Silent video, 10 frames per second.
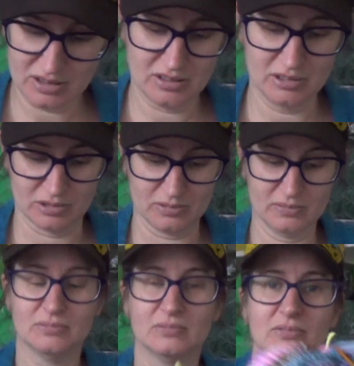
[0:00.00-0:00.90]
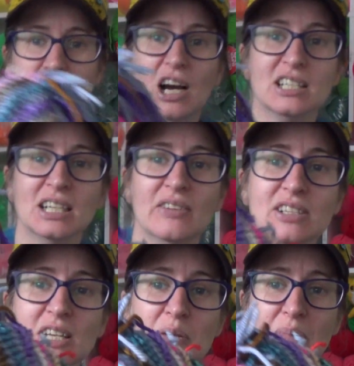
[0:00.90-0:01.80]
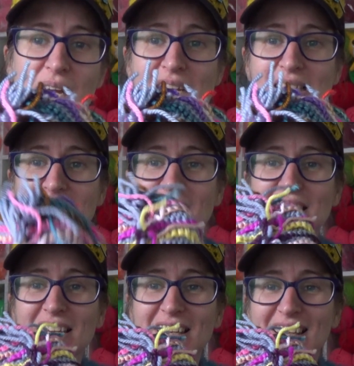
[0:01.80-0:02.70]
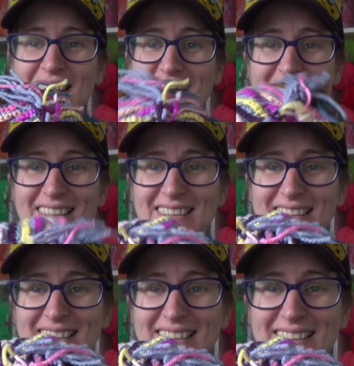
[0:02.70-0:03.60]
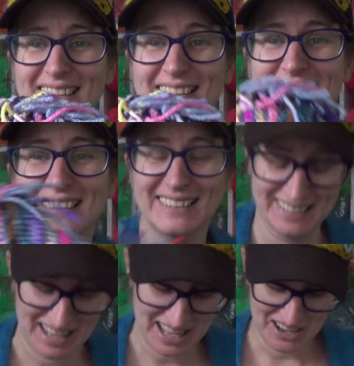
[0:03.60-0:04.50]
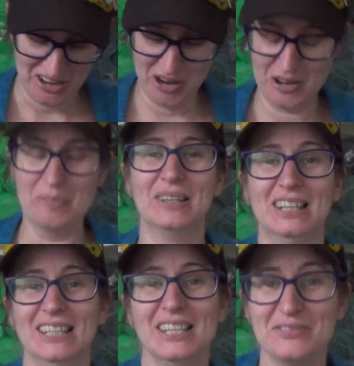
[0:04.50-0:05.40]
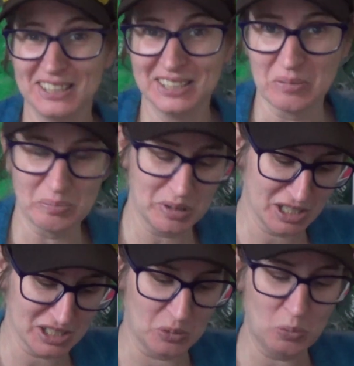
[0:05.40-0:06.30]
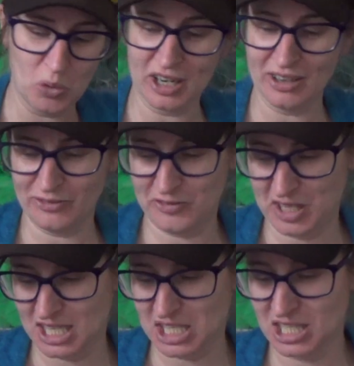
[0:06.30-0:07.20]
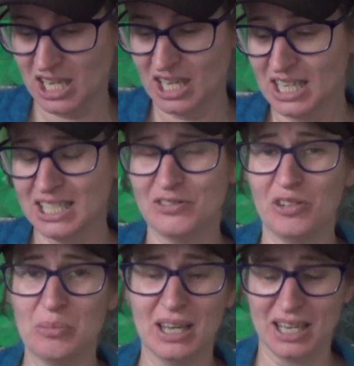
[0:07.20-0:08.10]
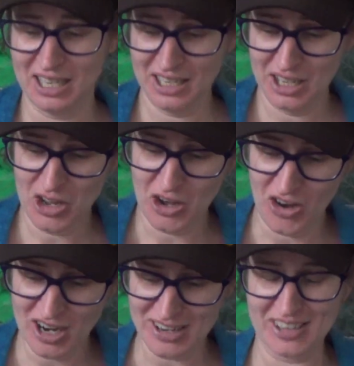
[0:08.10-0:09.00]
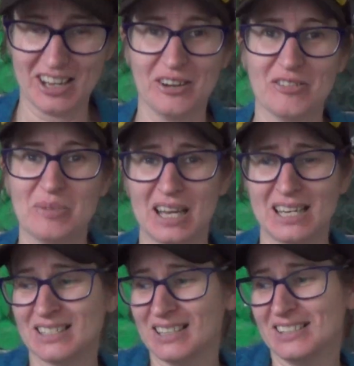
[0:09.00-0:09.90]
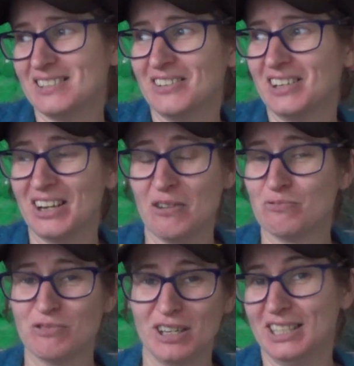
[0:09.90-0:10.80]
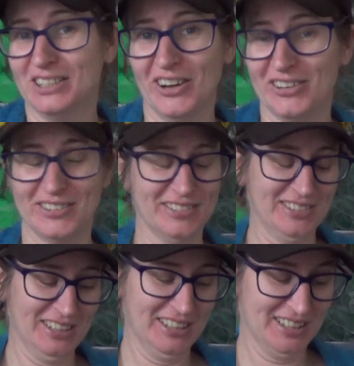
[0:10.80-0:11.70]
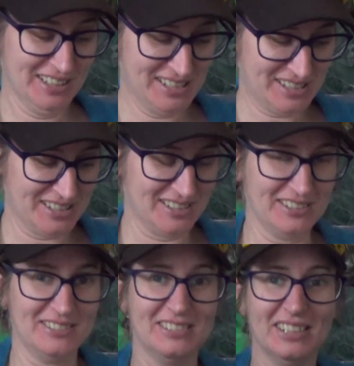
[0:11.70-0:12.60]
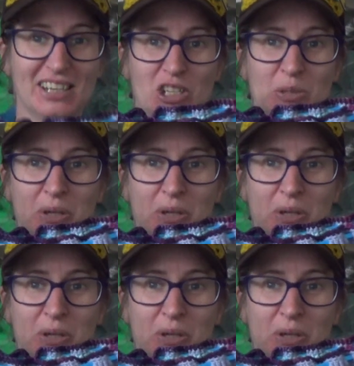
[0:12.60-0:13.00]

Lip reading: Look, I didn't even sew my end. I am leaving them because I wanted it finished. It's for me. I don't care if my ends aren't sewn. I really don't. So, and I just put